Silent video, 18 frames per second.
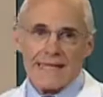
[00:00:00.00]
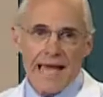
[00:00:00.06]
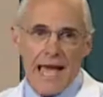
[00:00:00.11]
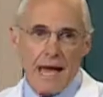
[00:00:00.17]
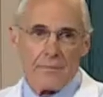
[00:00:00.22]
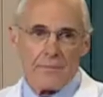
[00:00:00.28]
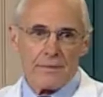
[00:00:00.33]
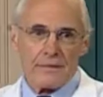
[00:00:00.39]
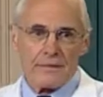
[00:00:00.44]

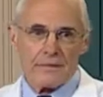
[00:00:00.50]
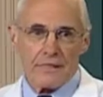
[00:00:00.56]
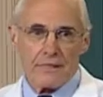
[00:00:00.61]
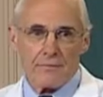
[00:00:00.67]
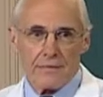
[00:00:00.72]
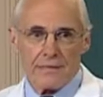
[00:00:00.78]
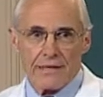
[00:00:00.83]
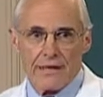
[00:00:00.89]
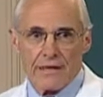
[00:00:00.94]
happens at a
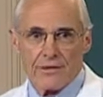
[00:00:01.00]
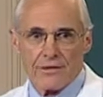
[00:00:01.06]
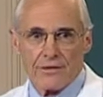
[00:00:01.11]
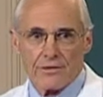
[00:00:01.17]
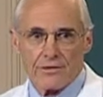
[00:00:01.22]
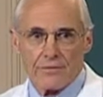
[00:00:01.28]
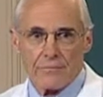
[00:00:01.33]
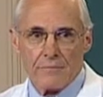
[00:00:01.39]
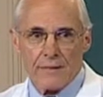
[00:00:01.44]

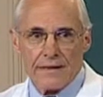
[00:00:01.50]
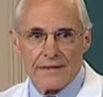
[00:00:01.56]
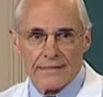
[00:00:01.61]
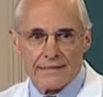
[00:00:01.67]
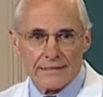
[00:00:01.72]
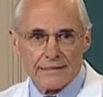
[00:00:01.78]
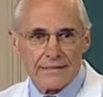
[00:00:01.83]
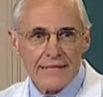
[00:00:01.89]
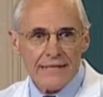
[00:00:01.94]
molecular
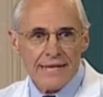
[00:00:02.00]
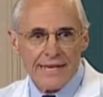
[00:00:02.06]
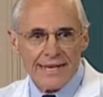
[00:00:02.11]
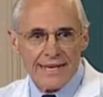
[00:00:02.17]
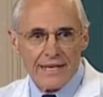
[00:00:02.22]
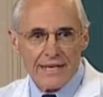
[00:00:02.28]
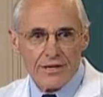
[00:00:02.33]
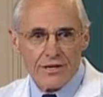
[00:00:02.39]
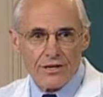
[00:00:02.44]
basis,
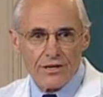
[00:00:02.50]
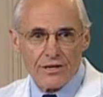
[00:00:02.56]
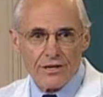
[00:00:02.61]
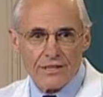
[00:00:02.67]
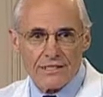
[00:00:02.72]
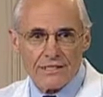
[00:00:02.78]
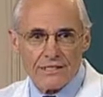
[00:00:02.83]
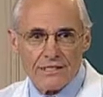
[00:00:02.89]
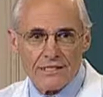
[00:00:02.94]
it
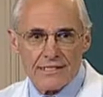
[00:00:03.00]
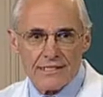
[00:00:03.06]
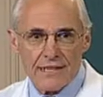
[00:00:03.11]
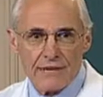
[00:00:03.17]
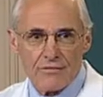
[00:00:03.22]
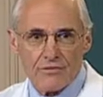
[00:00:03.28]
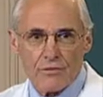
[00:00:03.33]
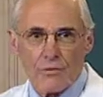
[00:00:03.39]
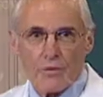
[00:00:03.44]
occurs in
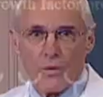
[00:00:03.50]
several